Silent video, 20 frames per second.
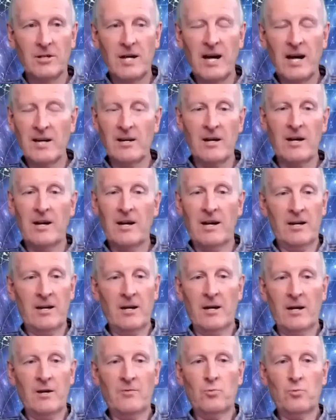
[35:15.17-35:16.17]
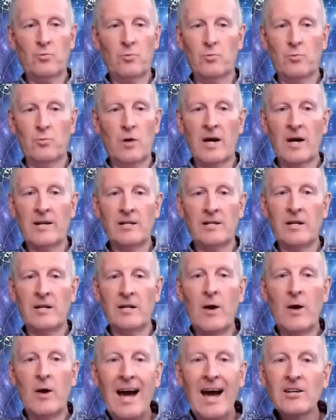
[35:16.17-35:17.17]
And I and I've I didn't
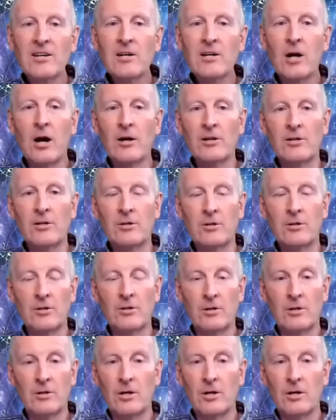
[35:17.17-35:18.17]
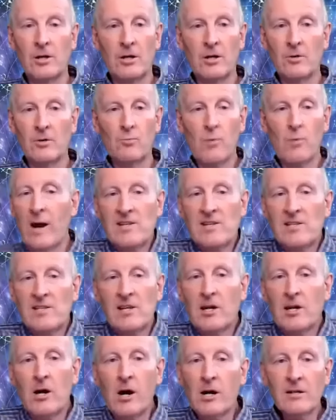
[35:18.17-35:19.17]
know I had a garden. Where's
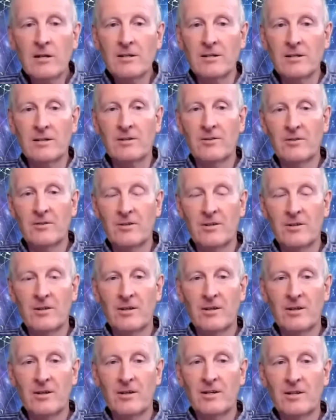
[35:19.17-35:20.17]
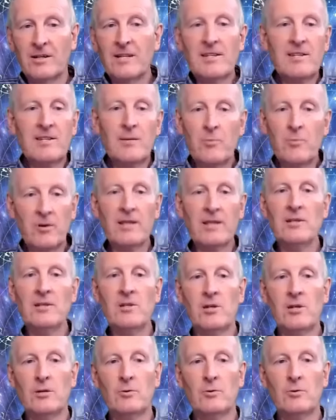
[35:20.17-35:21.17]
the garden? And he said, within
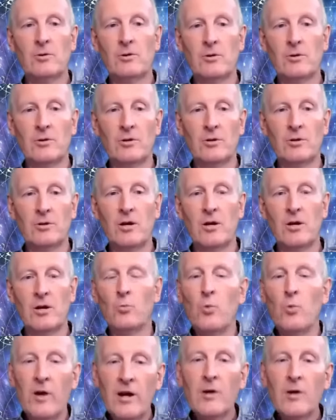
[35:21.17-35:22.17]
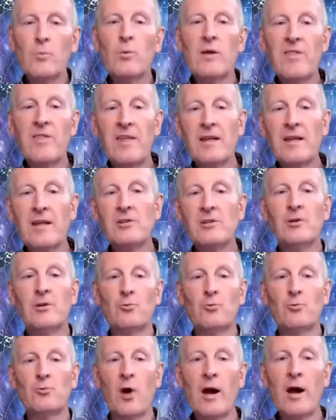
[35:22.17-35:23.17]
you. We're within
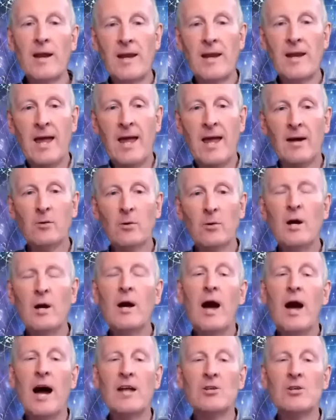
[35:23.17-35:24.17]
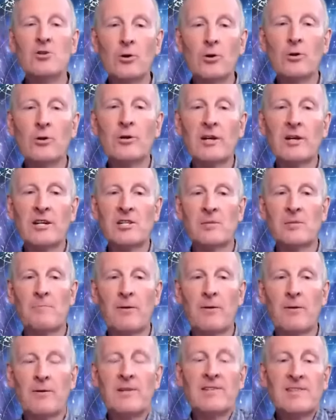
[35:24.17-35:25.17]
you right now, and you're
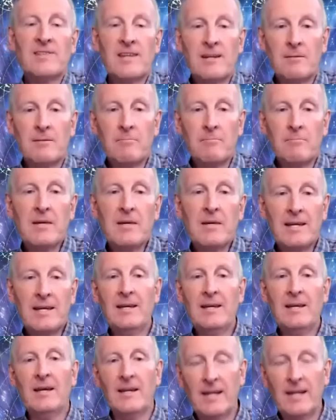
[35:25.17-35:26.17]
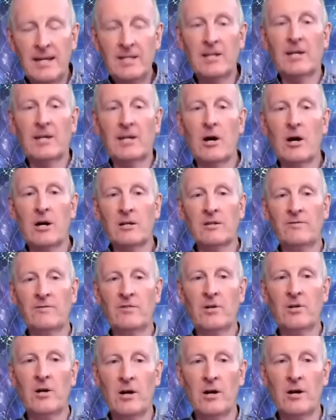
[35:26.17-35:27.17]
experiencing me in the garden of
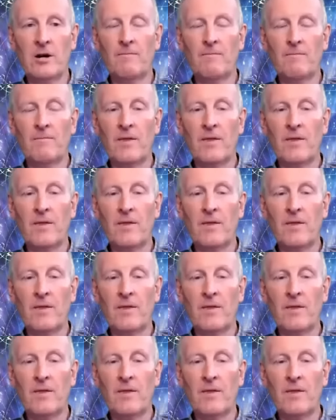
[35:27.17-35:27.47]
your heart.